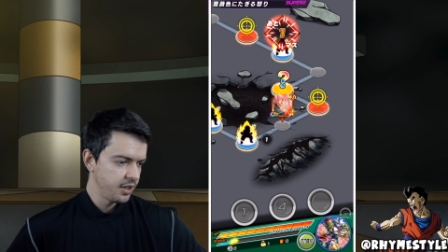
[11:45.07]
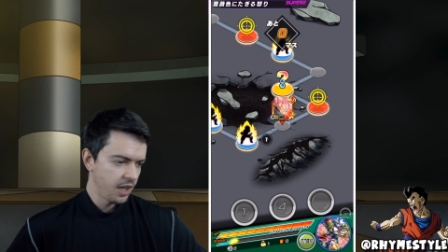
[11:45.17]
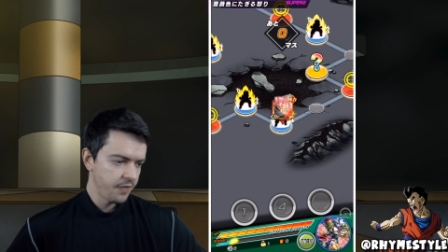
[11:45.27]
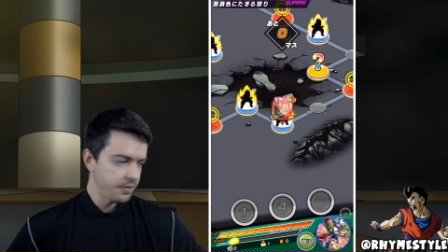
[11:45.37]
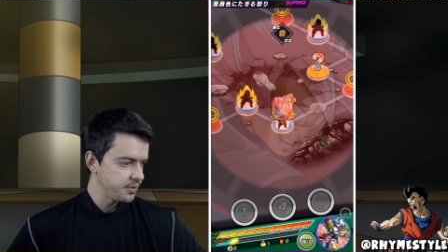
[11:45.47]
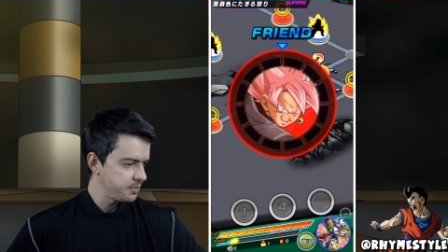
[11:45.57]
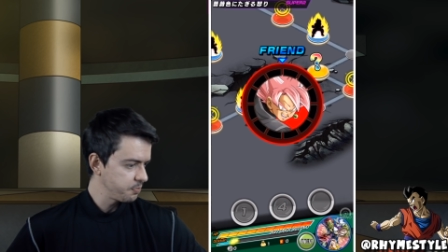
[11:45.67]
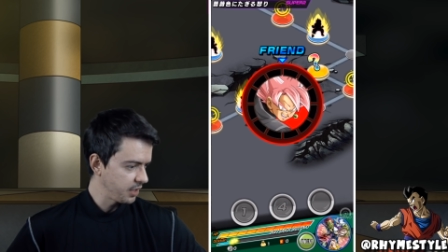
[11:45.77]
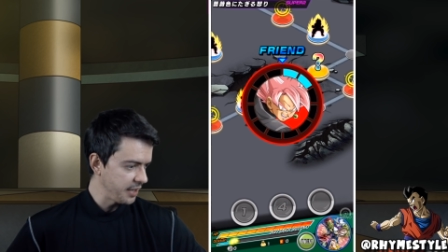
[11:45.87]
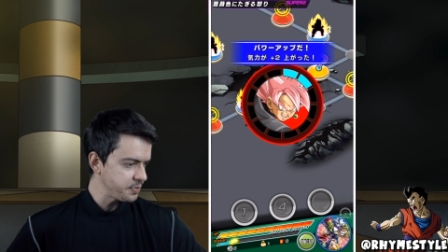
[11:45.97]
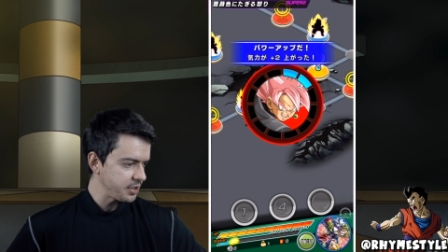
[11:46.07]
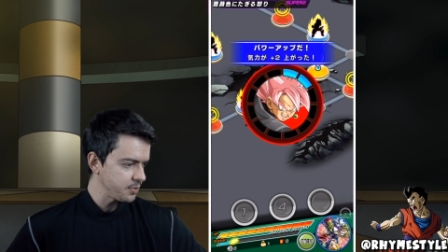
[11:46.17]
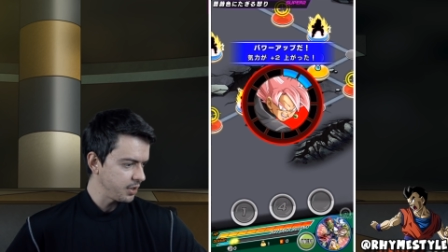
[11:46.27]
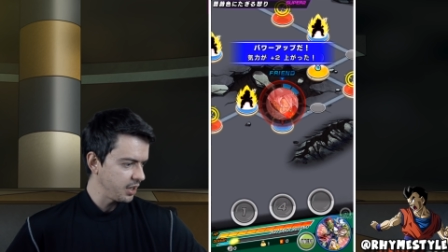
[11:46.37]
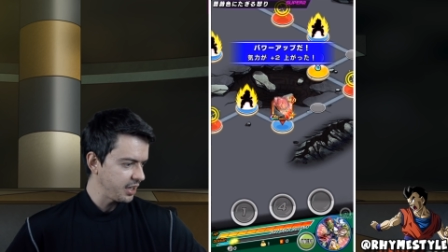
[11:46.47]
If it gives me
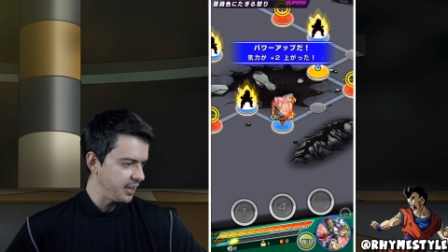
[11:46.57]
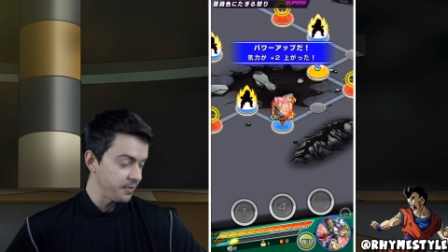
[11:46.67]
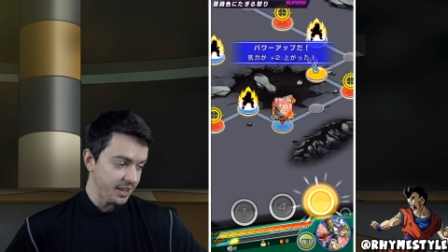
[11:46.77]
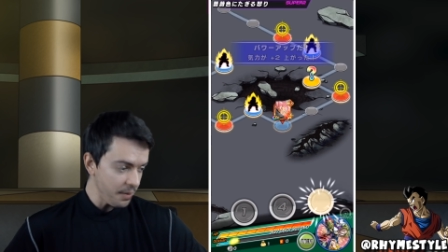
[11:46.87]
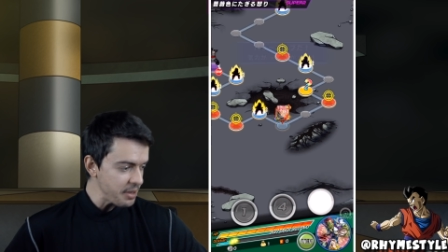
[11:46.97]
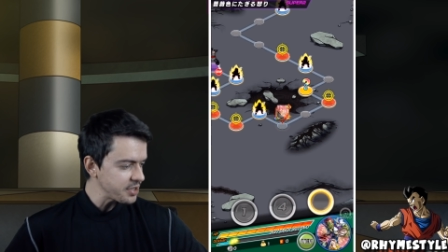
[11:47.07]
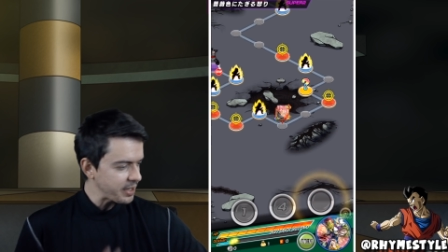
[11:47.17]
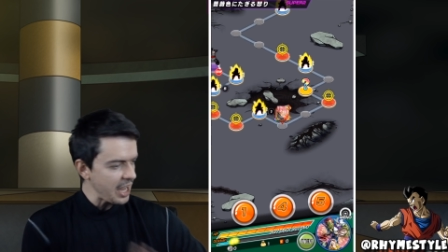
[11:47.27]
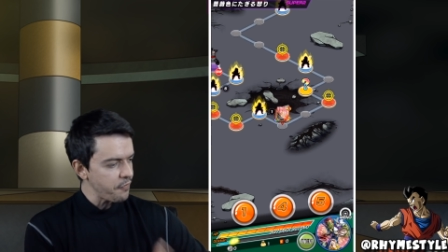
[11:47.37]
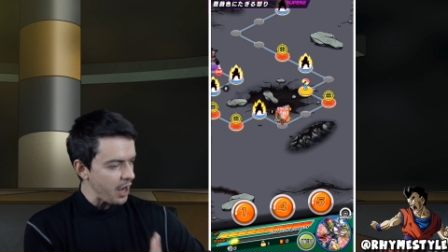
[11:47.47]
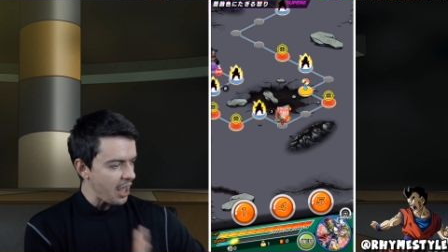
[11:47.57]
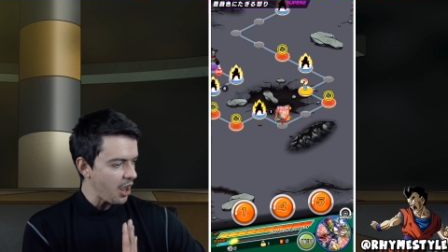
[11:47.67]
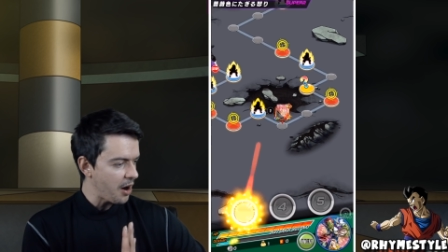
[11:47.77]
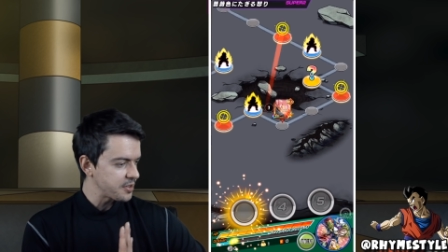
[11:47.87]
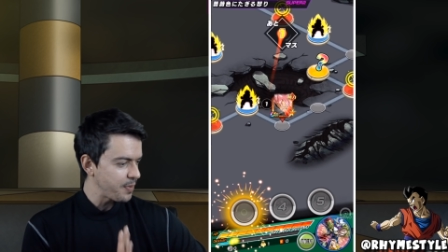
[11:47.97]
some uh, key. Give me some key for the
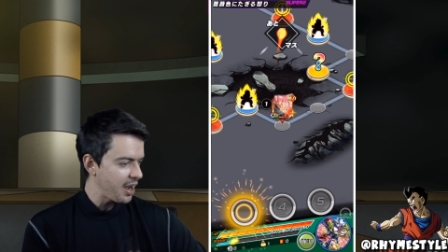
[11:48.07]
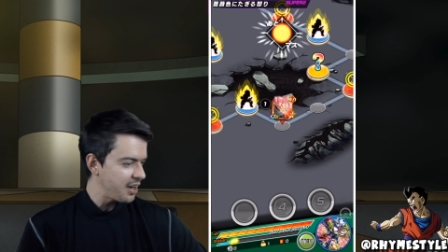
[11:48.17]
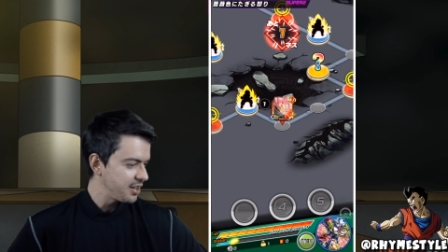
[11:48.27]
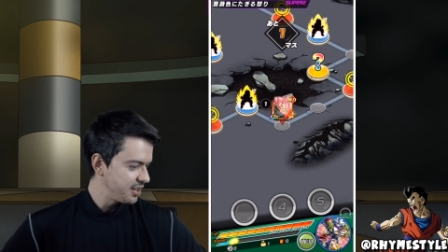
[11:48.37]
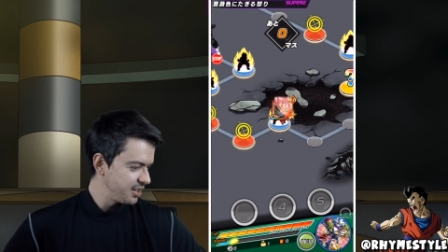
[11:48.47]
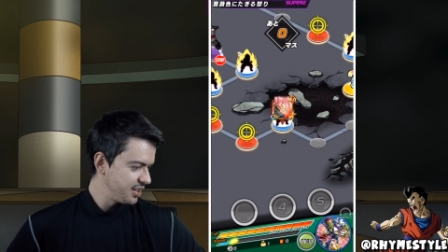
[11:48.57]
LRs, man!